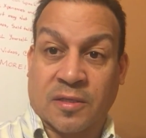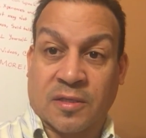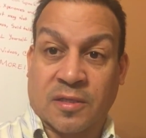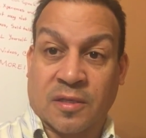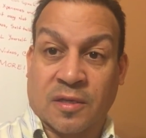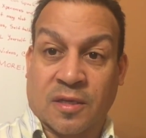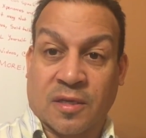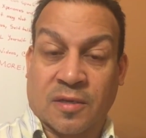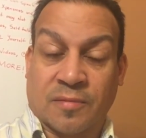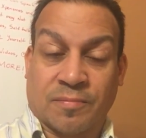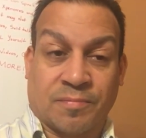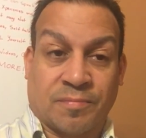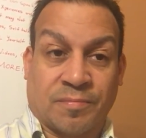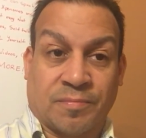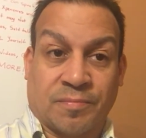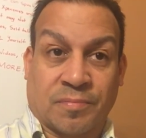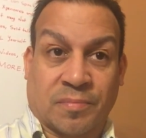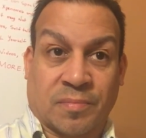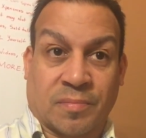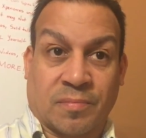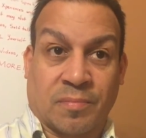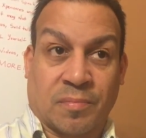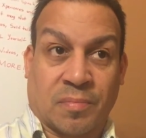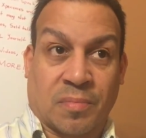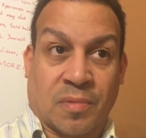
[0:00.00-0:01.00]
It's a
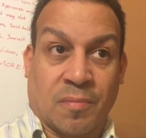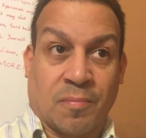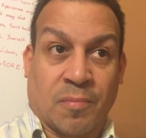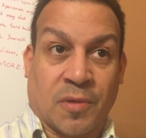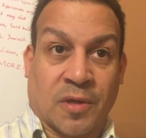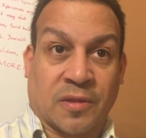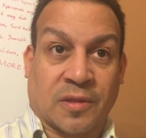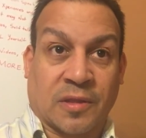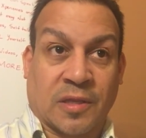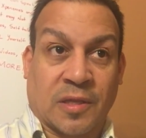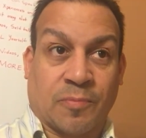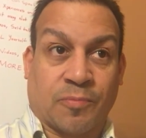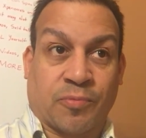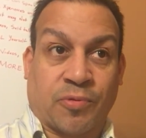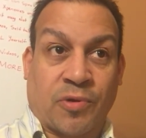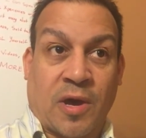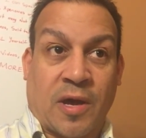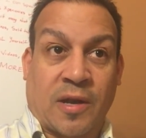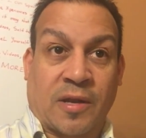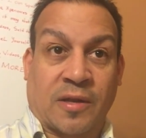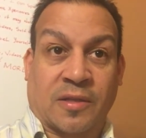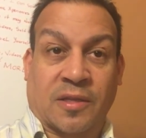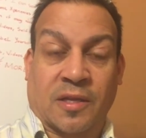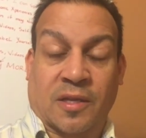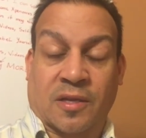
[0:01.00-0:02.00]
monthly
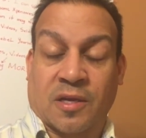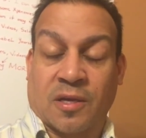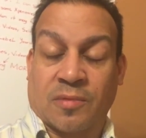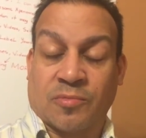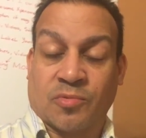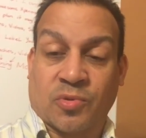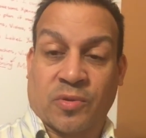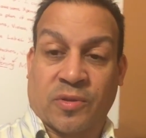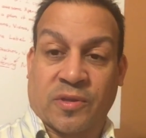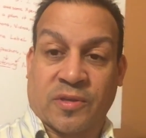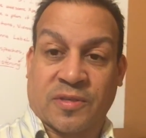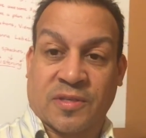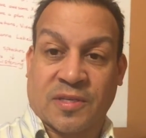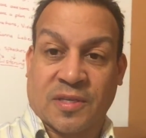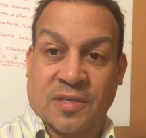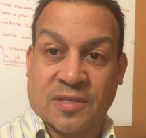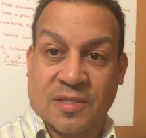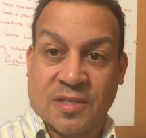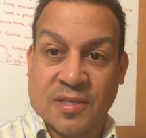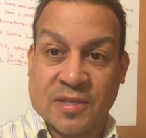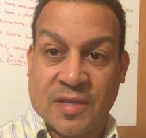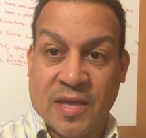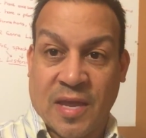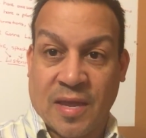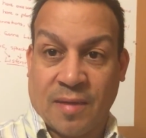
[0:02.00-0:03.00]
product. It comes with a
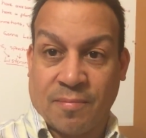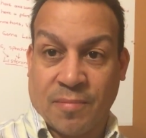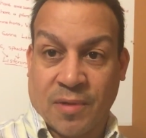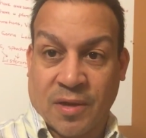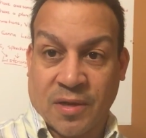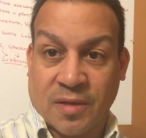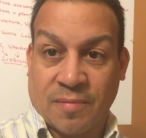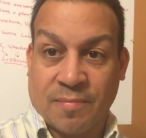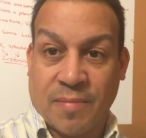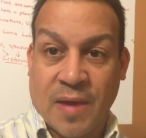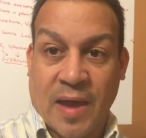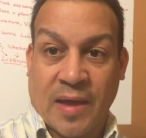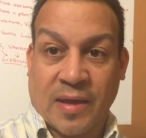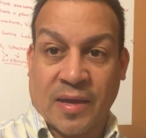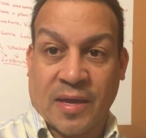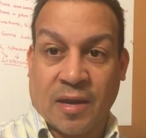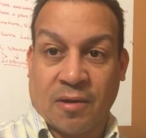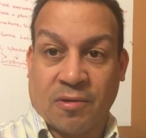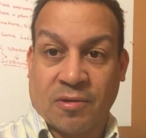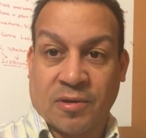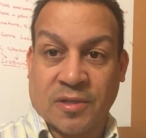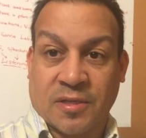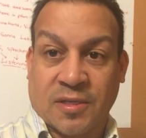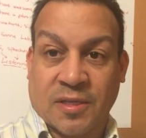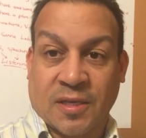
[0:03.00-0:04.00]
60-day money-back
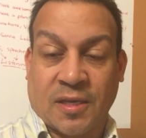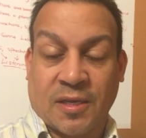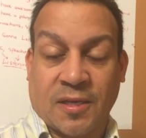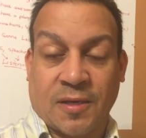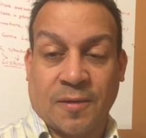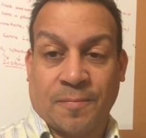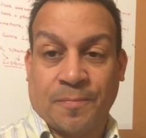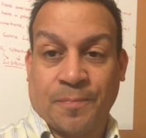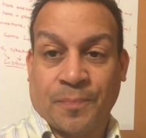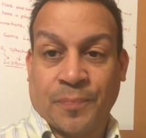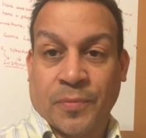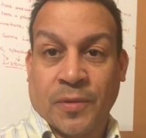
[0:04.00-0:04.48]
guarantee.